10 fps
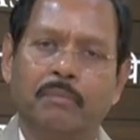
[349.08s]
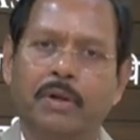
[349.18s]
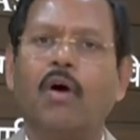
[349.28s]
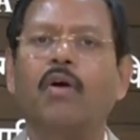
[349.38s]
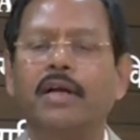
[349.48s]

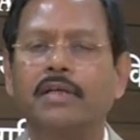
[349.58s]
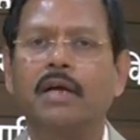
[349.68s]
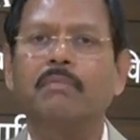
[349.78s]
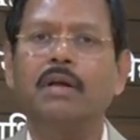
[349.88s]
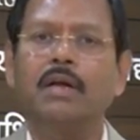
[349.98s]
periodic
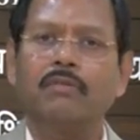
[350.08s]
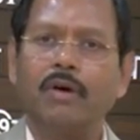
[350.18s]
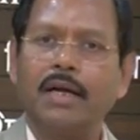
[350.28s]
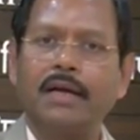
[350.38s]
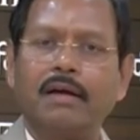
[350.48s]
table and
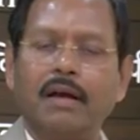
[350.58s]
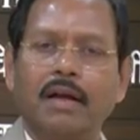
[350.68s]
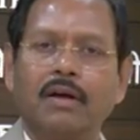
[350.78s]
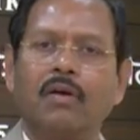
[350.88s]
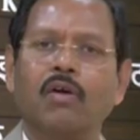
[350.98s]
vertical
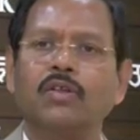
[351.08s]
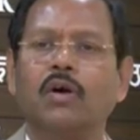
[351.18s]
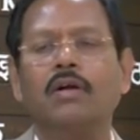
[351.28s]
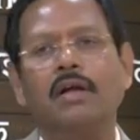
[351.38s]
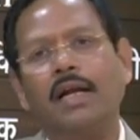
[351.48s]
and
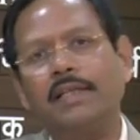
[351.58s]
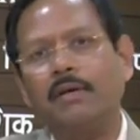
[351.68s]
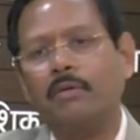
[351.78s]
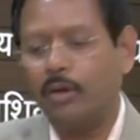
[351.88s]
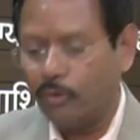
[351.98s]
horizontal, and
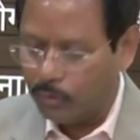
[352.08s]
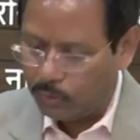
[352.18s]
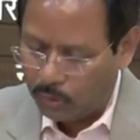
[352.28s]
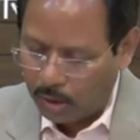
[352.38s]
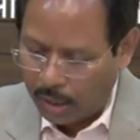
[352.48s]
then give
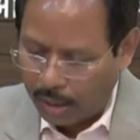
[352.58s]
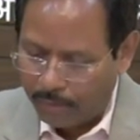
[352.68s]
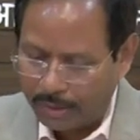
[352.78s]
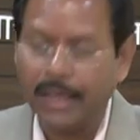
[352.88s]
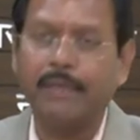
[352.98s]
you
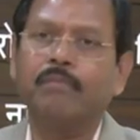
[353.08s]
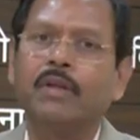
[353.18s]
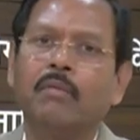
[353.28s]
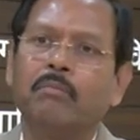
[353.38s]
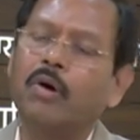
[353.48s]
everything.
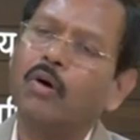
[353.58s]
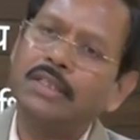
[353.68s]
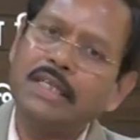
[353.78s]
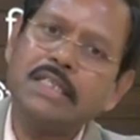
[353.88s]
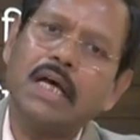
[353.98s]

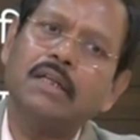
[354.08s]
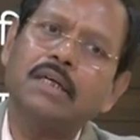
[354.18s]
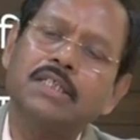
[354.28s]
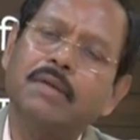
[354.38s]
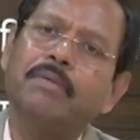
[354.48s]
Because these are
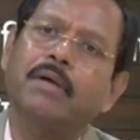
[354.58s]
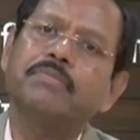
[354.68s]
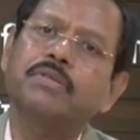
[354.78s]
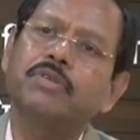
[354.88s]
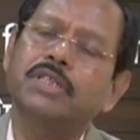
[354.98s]
the
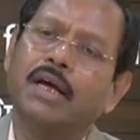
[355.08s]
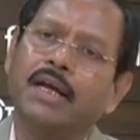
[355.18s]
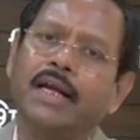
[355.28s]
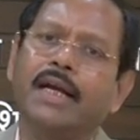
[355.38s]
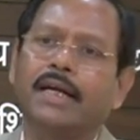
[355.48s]
symptoms which are
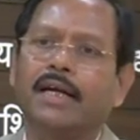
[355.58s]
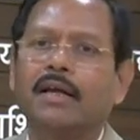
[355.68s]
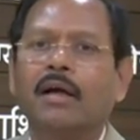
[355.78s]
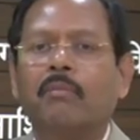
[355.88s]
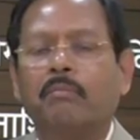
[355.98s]

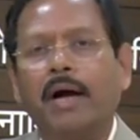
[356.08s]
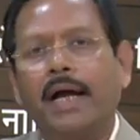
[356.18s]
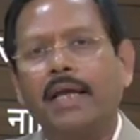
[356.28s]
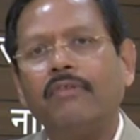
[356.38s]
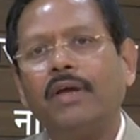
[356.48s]
created
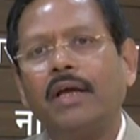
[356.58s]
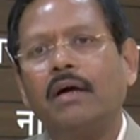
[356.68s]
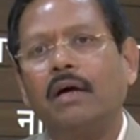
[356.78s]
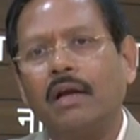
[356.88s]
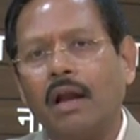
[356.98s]
by
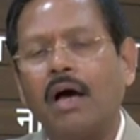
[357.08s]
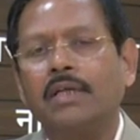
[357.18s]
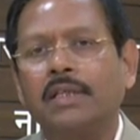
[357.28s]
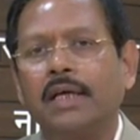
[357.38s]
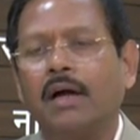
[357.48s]
giving
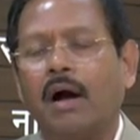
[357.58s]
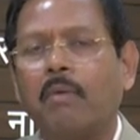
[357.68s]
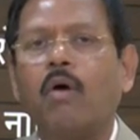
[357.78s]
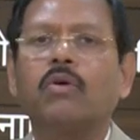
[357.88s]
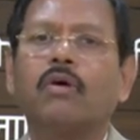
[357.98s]
a say
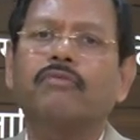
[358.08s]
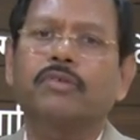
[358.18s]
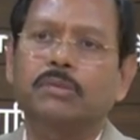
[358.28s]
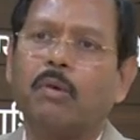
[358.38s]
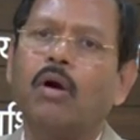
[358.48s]
amount of
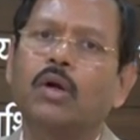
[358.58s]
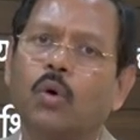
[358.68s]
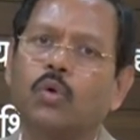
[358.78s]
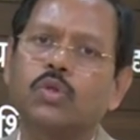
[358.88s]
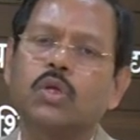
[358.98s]
small
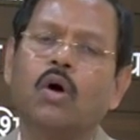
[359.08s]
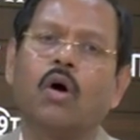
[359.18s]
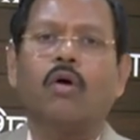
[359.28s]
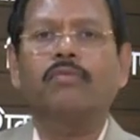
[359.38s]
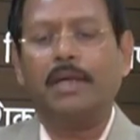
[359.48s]
dose
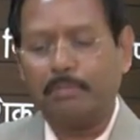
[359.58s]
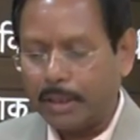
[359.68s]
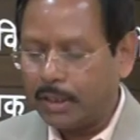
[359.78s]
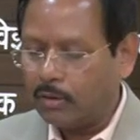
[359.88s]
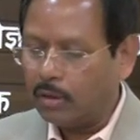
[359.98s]
of that
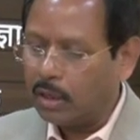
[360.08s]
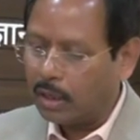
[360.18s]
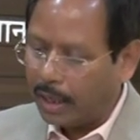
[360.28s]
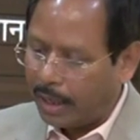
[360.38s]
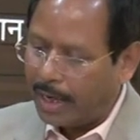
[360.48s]

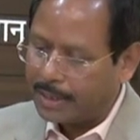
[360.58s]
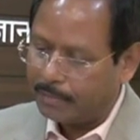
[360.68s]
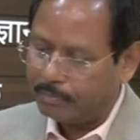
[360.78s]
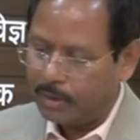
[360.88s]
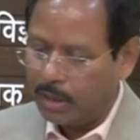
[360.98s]
particular item,